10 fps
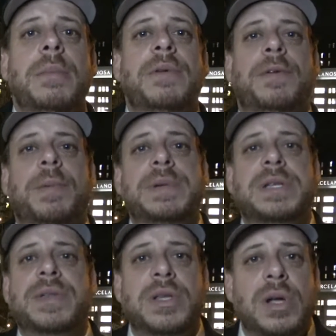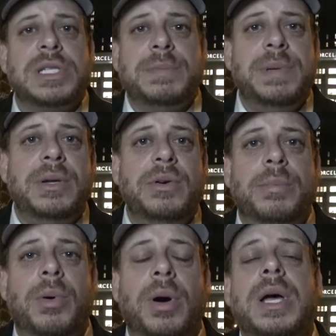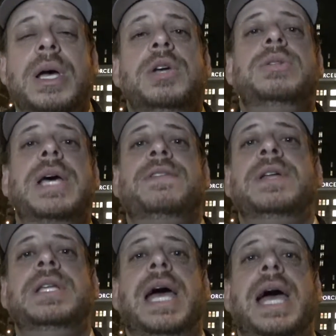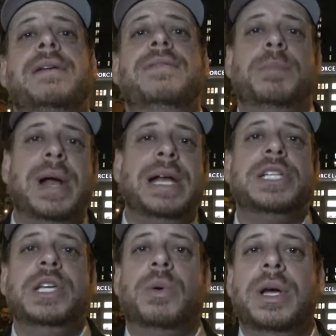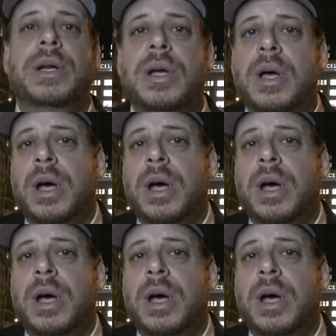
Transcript: But for purposes of the adult disability report, you definitely need to have the branch that you were in,